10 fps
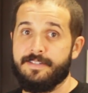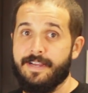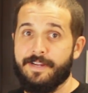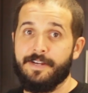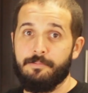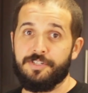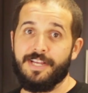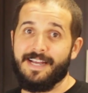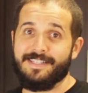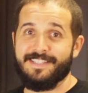and take a couple
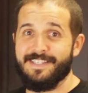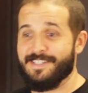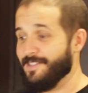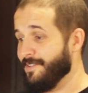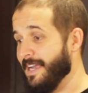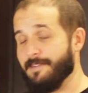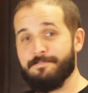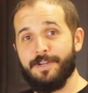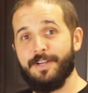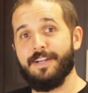shots of this so that I can
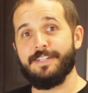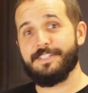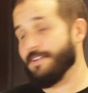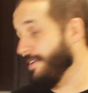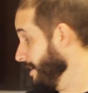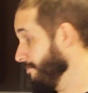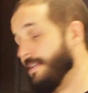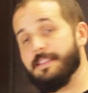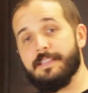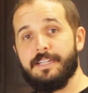put it on Instagram,
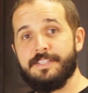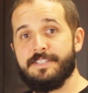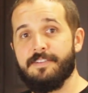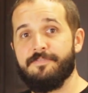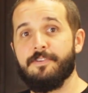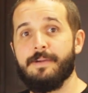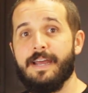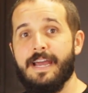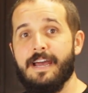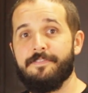let it sit for
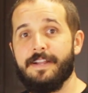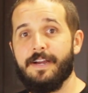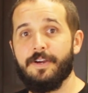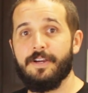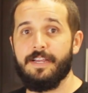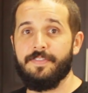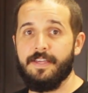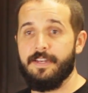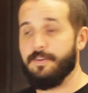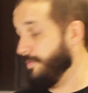about half an hour, and
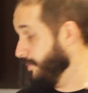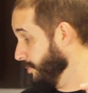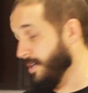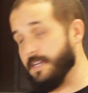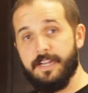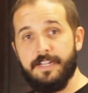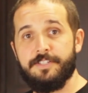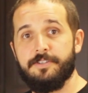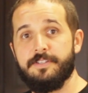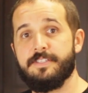then we'll cut
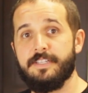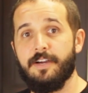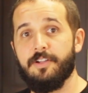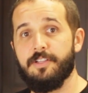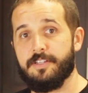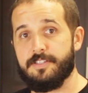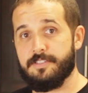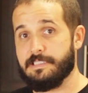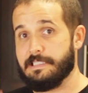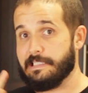into it and see how it
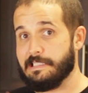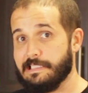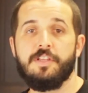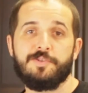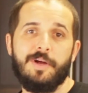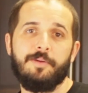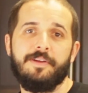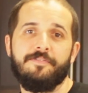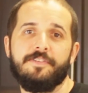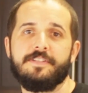looks. So while I'm
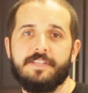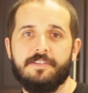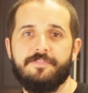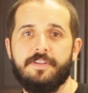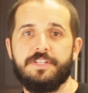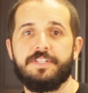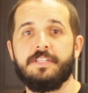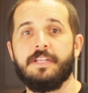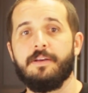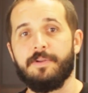waiting for this thing to finish,
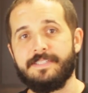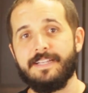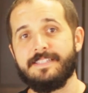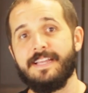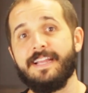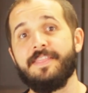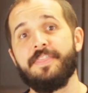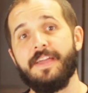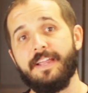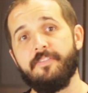I want to take a second and
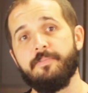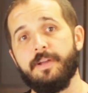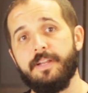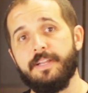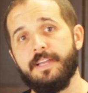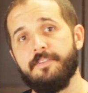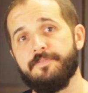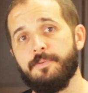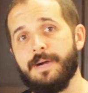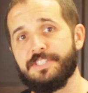thank everybody again
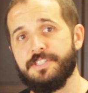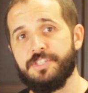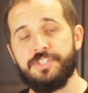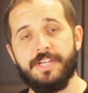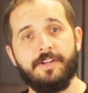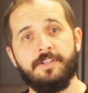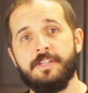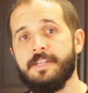for watching this channel.